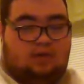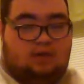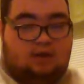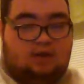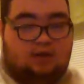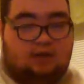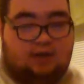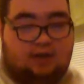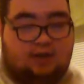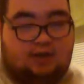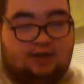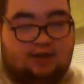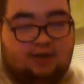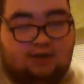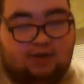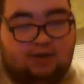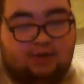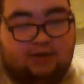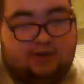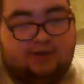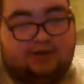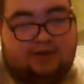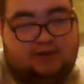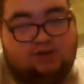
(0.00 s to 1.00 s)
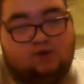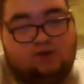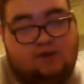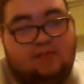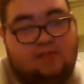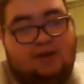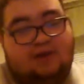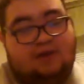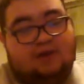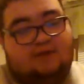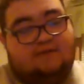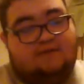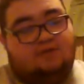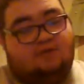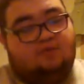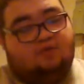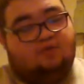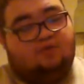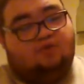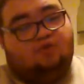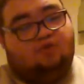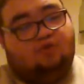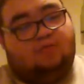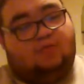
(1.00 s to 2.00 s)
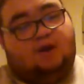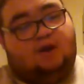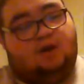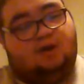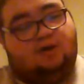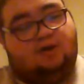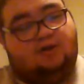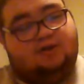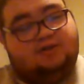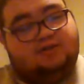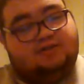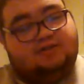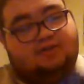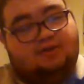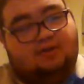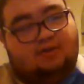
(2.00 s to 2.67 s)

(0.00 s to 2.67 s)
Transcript: And you got 3 Domain of the True Monarchs.